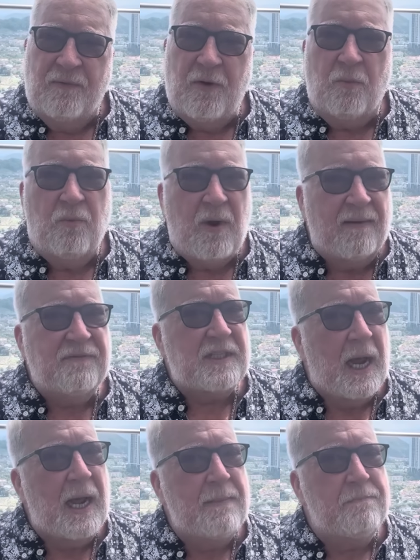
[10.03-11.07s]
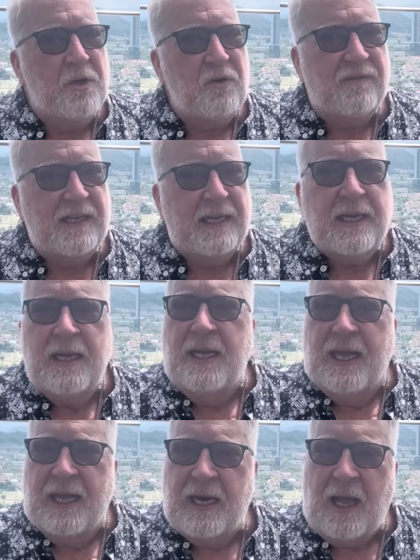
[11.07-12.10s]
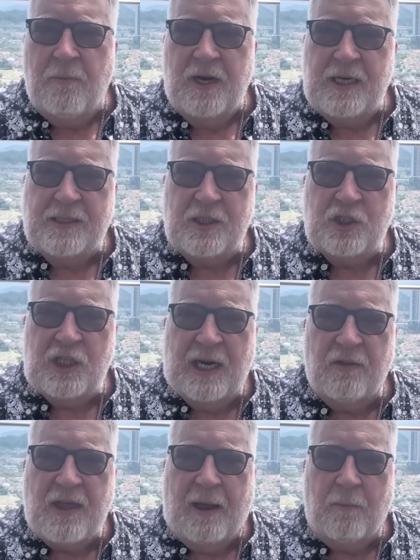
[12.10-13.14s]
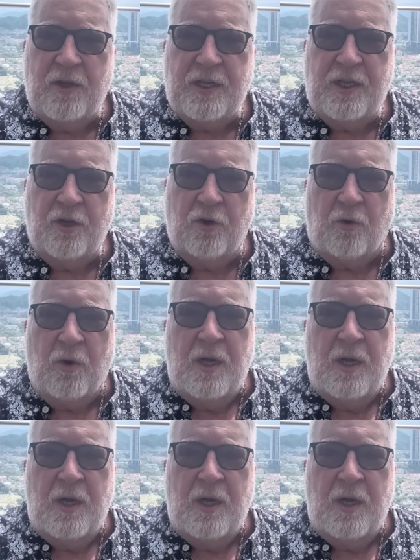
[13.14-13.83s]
a rough time moving and I wanted to share that with you.